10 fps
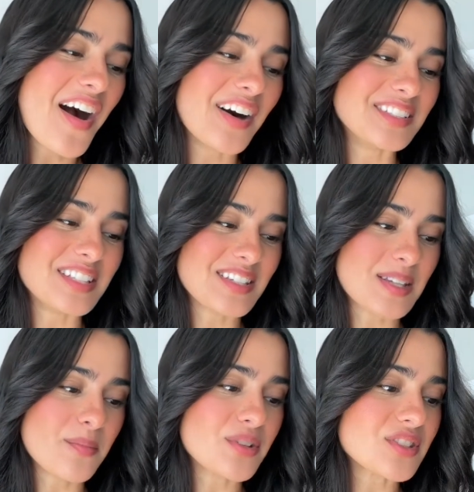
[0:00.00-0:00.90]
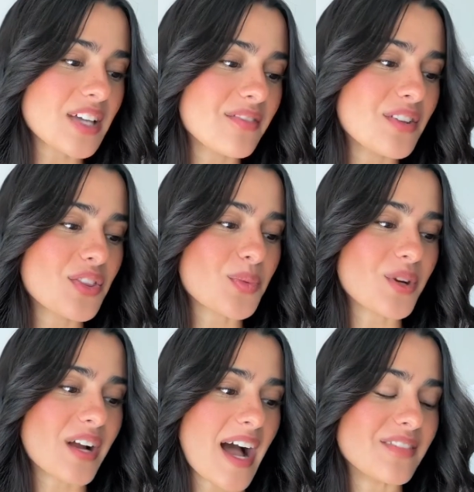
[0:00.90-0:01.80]
On December 7th,
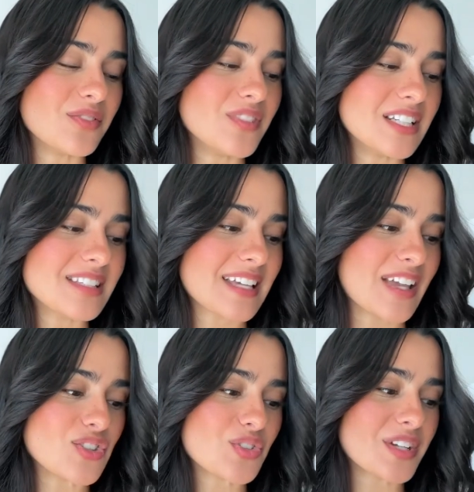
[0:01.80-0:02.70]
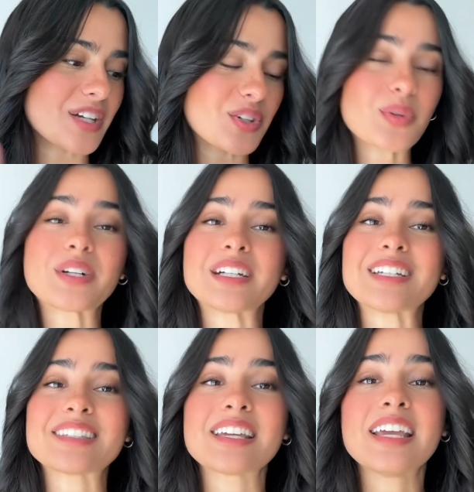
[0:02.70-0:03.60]
we are having Venus entering
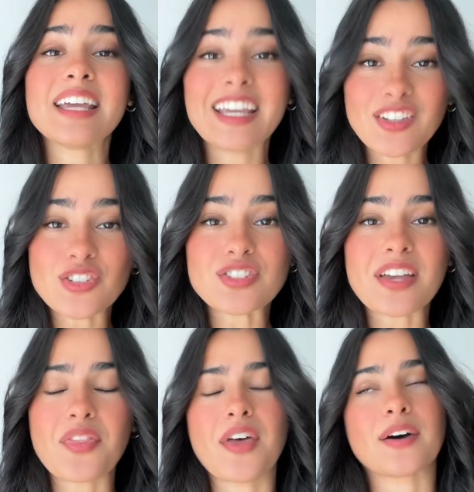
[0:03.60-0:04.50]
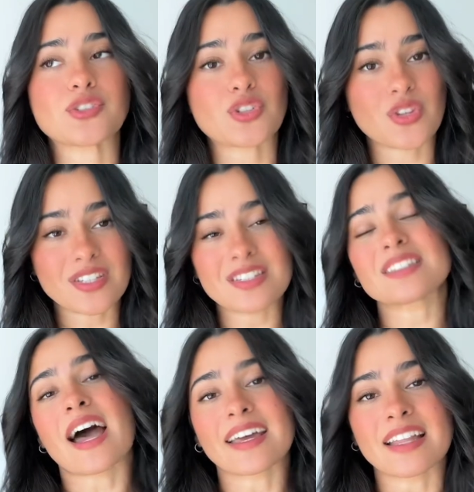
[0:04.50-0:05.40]
Aquarius in your 10th house. So this
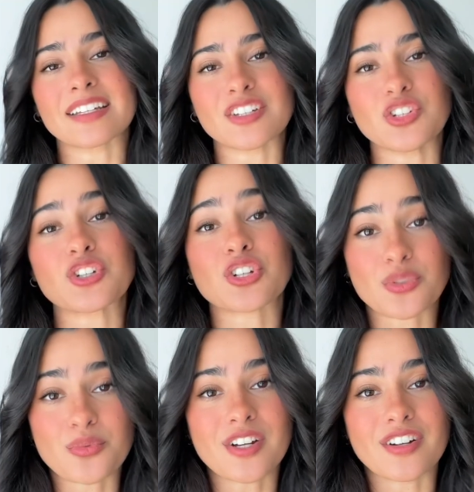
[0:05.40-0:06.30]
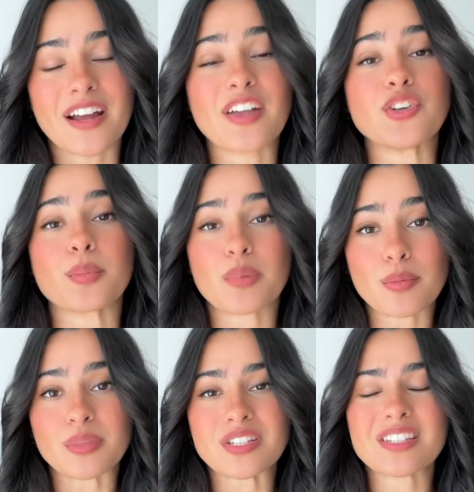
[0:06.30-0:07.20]
is highlighting your career and your
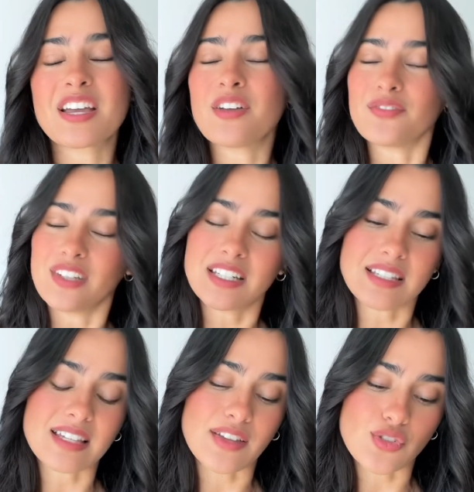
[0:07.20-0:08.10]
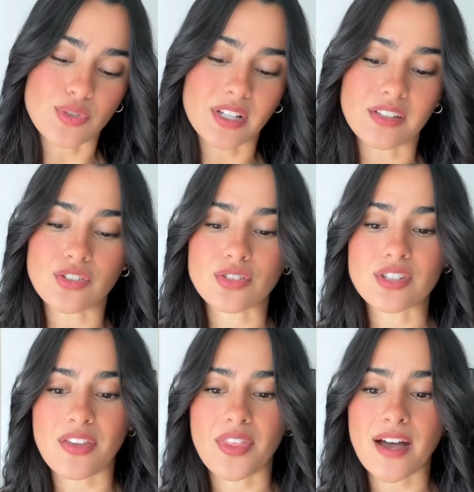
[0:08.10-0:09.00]
purpose. Venus entering in your
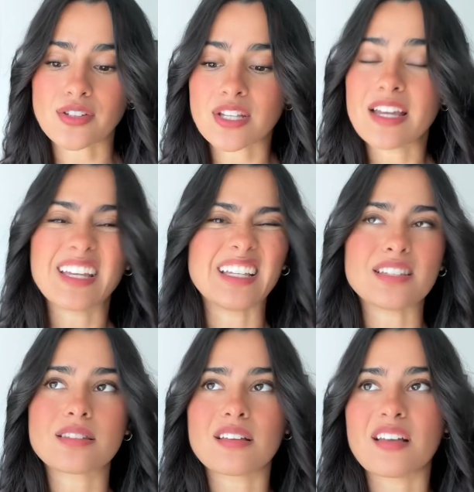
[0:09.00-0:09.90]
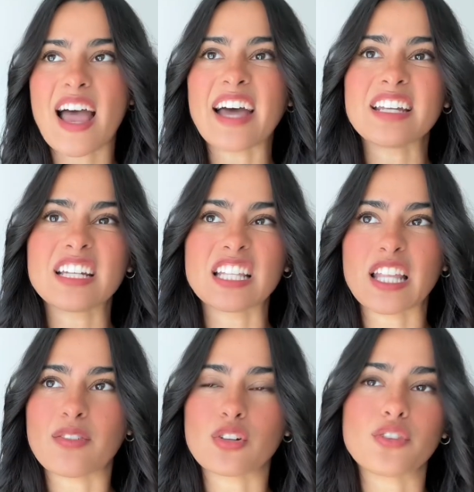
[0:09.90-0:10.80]
10th house is adding a
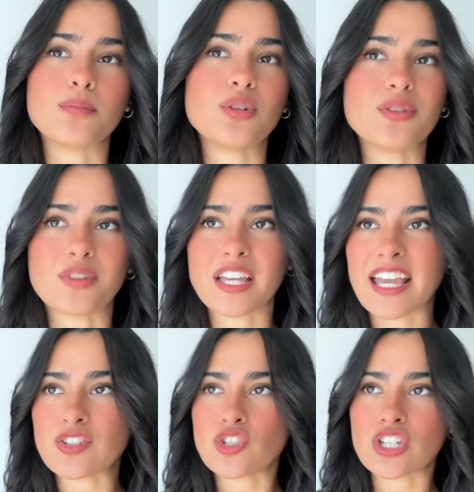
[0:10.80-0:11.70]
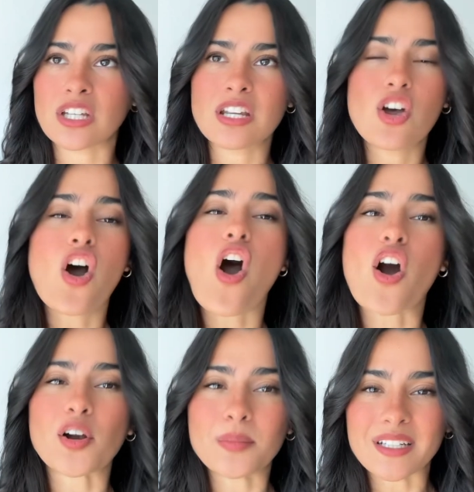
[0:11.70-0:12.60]
level of beautification,
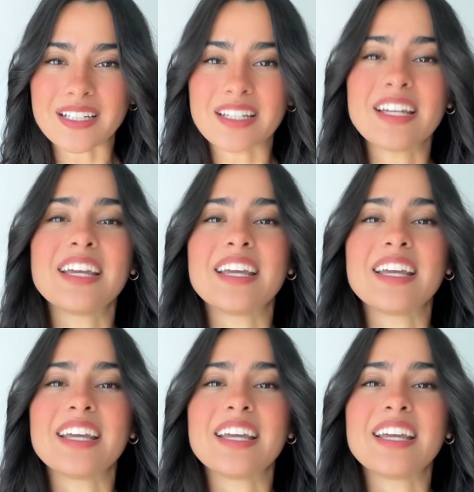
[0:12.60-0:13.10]
harmony